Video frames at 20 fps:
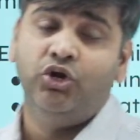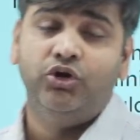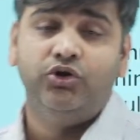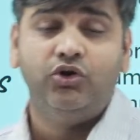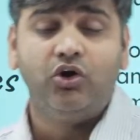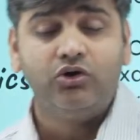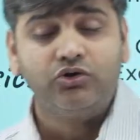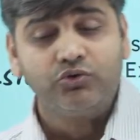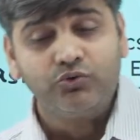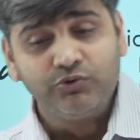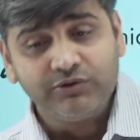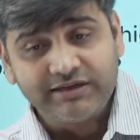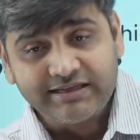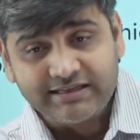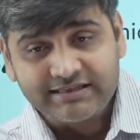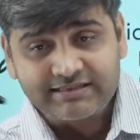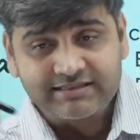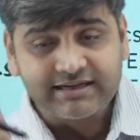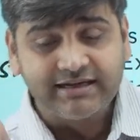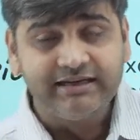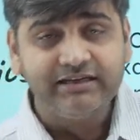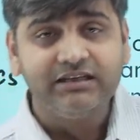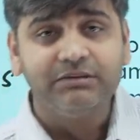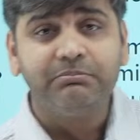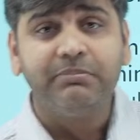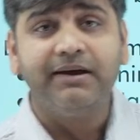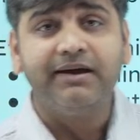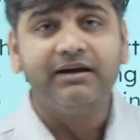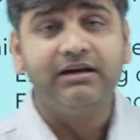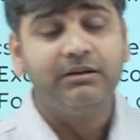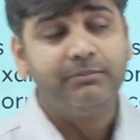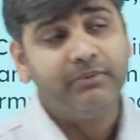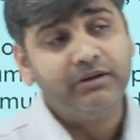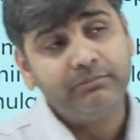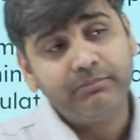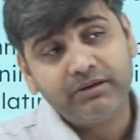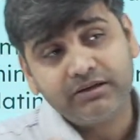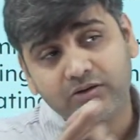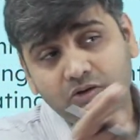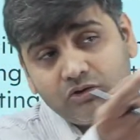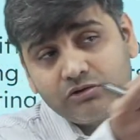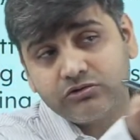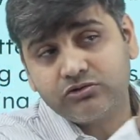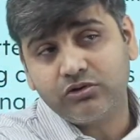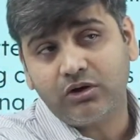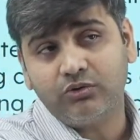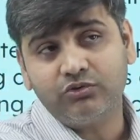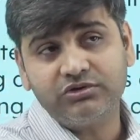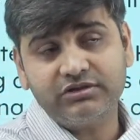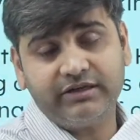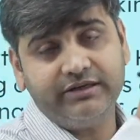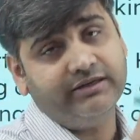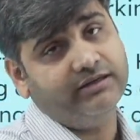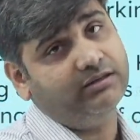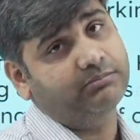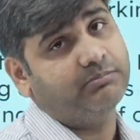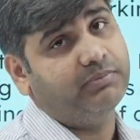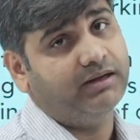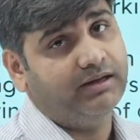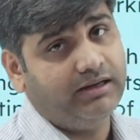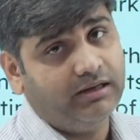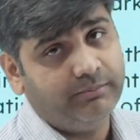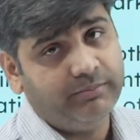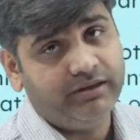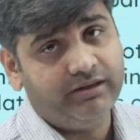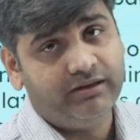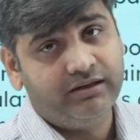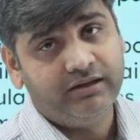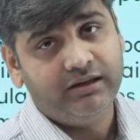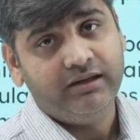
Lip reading: not only inside the parliament but also outside the parliament.